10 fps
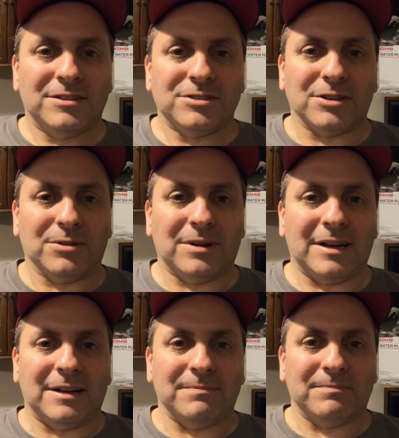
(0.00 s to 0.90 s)
So
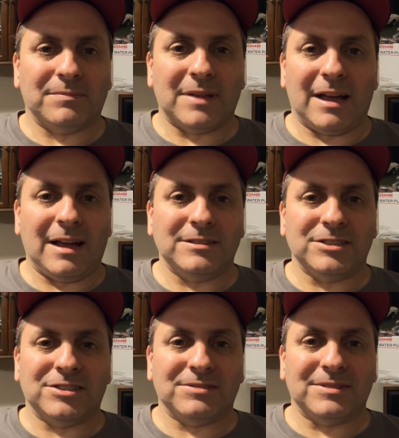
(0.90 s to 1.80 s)

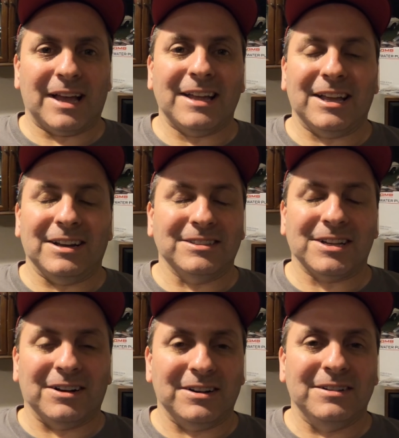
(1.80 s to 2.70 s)
I get a
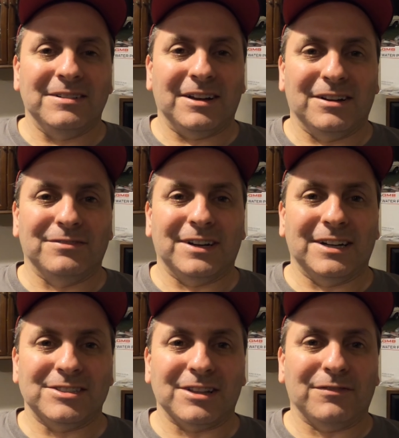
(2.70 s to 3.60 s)
ton
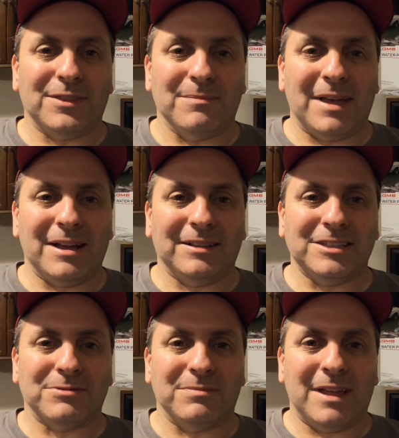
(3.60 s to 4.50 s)
of stuff in the mail.
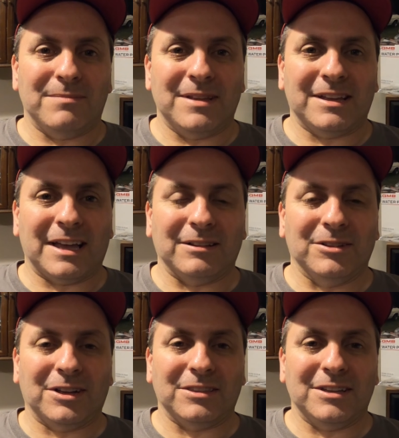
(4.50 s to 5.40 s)
That's what made me kind of
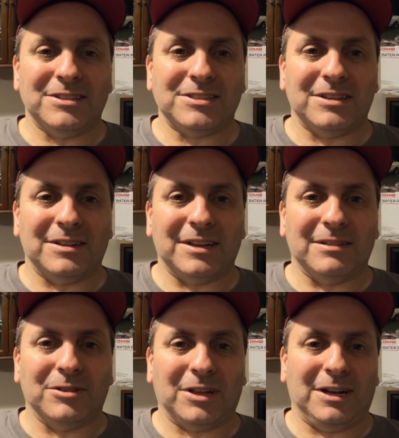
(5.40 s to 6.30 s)
look at this
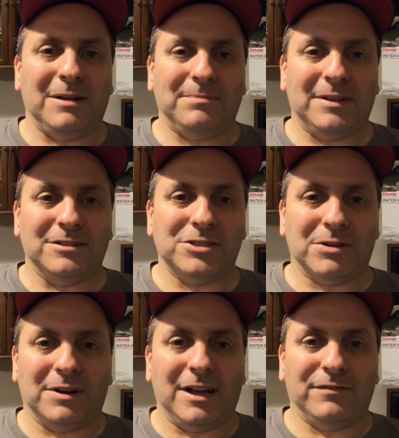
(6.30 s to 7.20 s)
and look it up. And
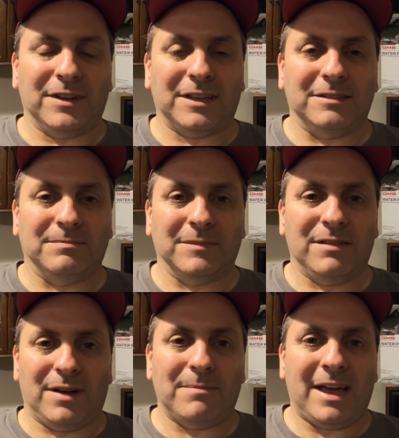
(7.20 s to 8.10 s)
sure enough, it can
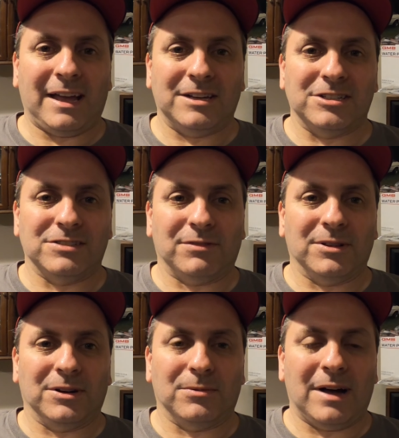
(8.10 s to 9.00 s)
live on packages for a
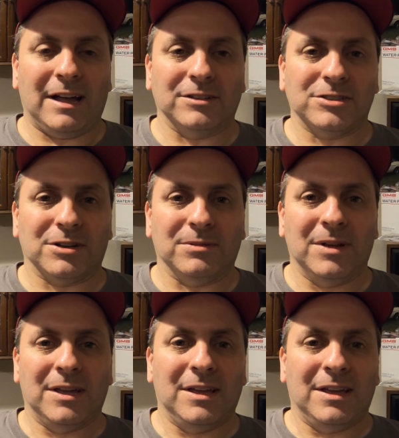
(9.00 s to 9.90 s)
little while. So
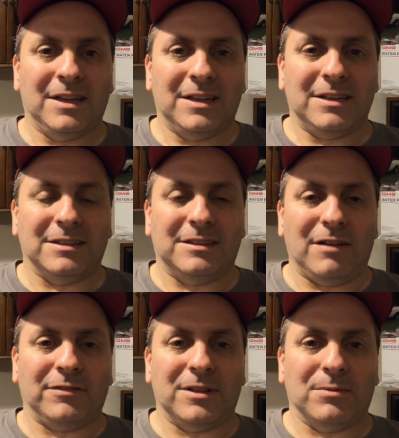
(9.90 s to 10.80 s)
you
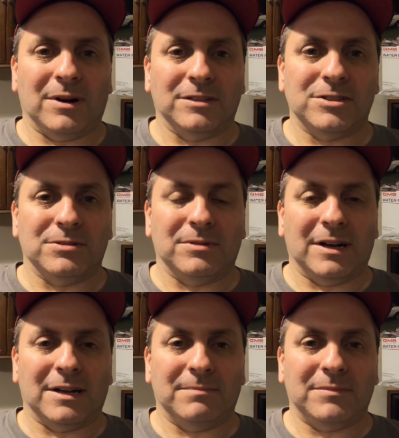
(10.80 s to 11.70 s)
definitely want
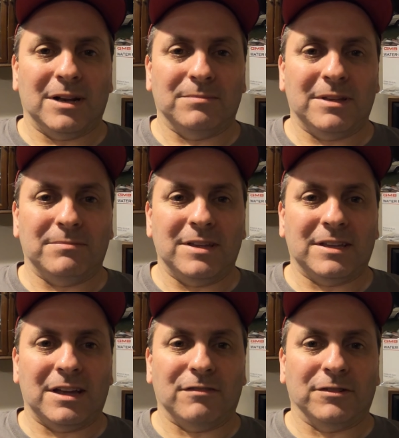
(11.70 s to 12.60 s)
to, you know, be
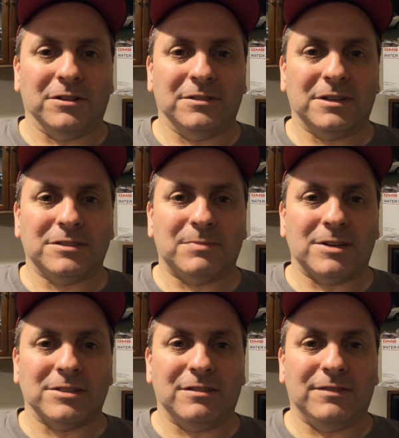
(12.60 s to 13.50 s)
careful,
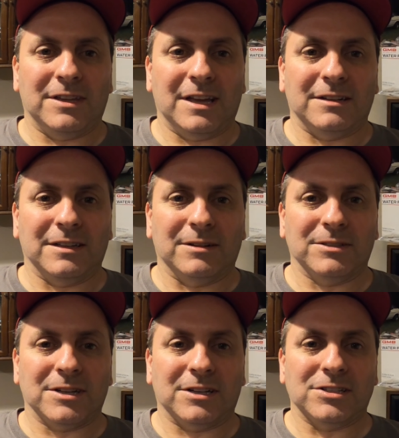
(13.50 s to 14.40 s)
especially if you get, you know, a
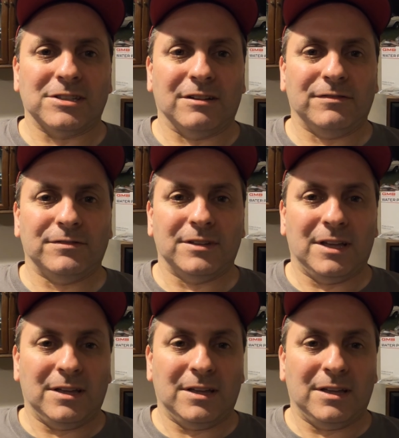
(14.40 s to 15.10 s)
ton of stuff,